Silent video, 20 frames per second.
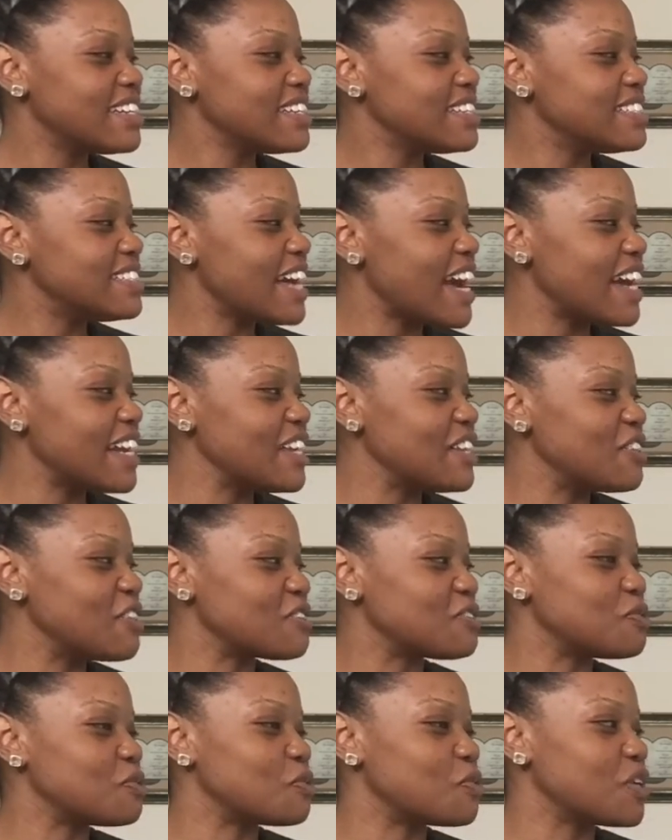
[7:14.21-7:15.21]
Daddy looked
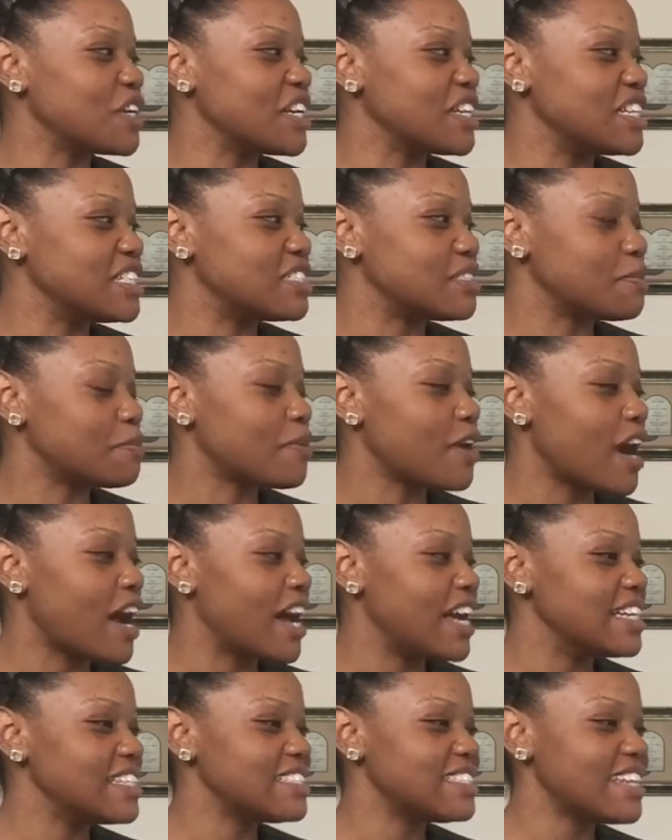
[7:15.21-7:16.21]
really
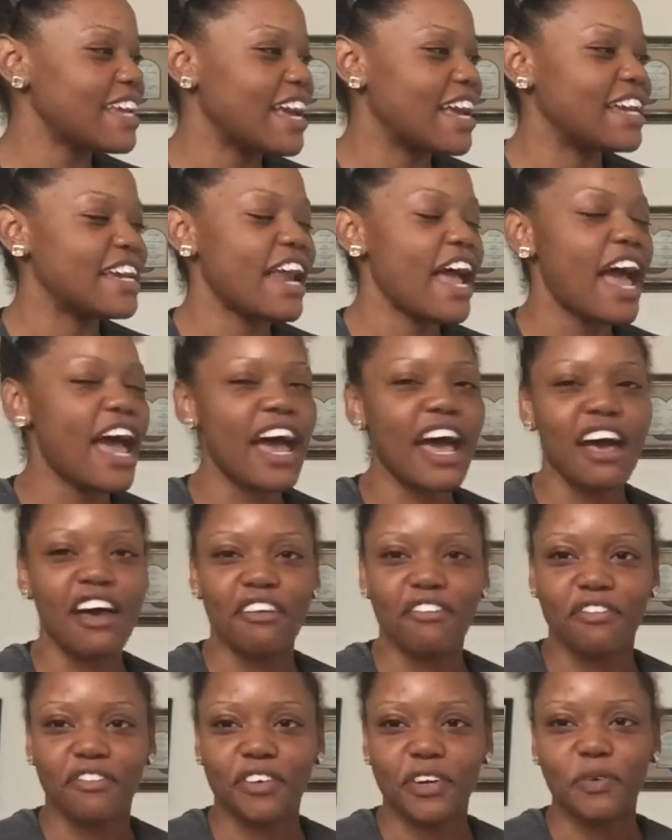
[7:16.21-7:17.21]
surprised, and
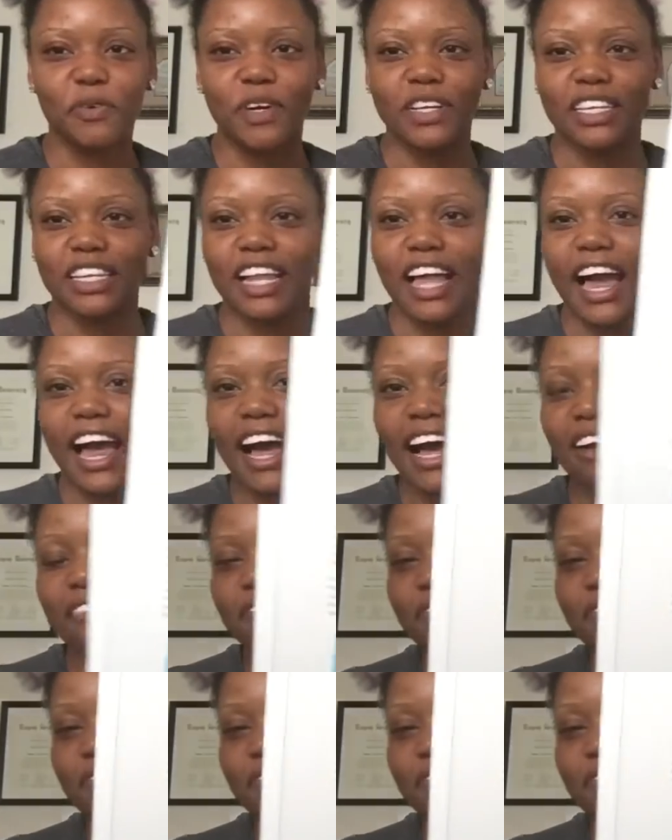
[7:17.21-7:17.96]
everyone laughed.